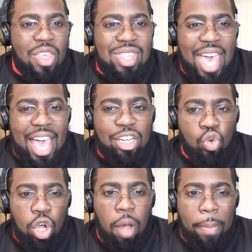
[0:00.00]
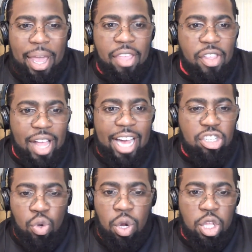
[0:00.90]
That will be the
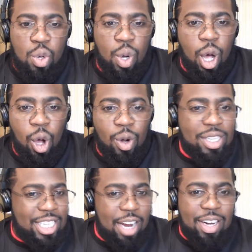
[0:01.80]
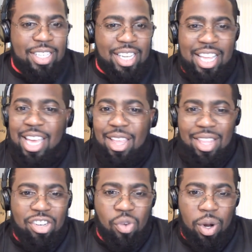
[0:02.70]
last grill you own. Seriously,
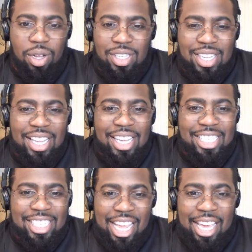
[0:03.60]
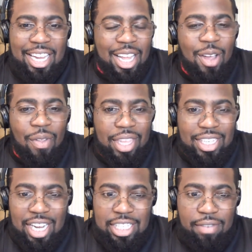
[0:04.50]
these grills stand the
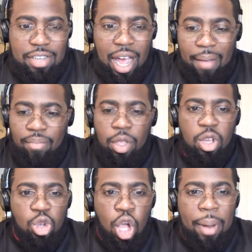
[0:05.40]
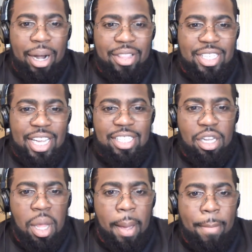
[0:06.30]
test of time. No matter the
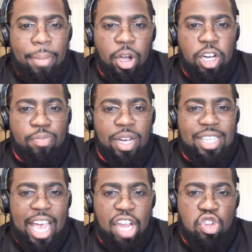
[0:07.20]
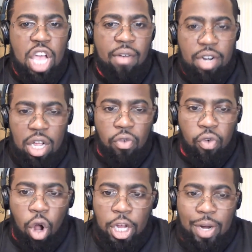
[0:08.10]
season, Billiards Plus has you covered
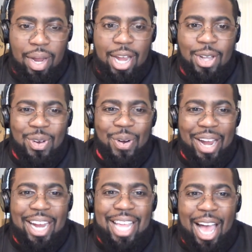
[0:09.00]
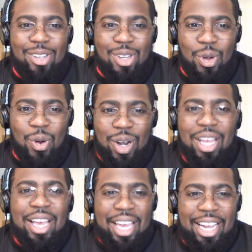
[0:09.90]
for all your indoor and outdoor
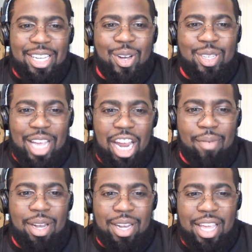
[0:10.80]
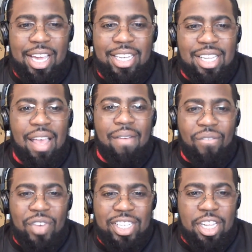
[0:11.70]
entertainment needs.
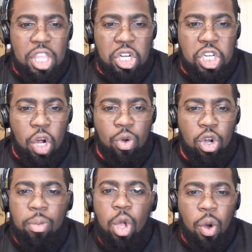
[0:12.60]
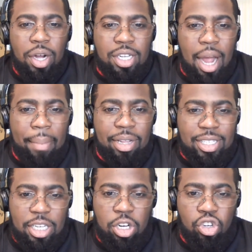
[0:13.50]
Visit their showroom on Dublin
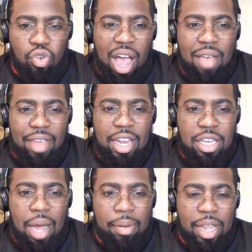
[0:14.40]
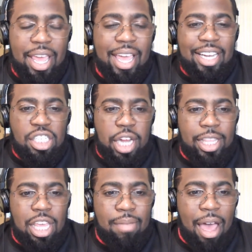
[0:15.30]
Center Drive in Dublin.
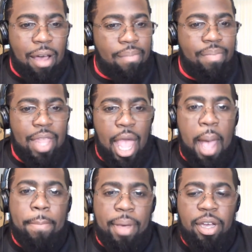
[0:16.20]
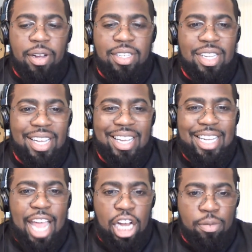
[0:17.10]
Check them out at
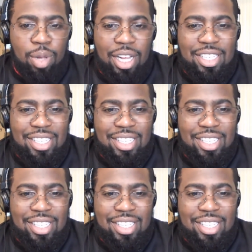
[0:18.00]
billiards-plus.com.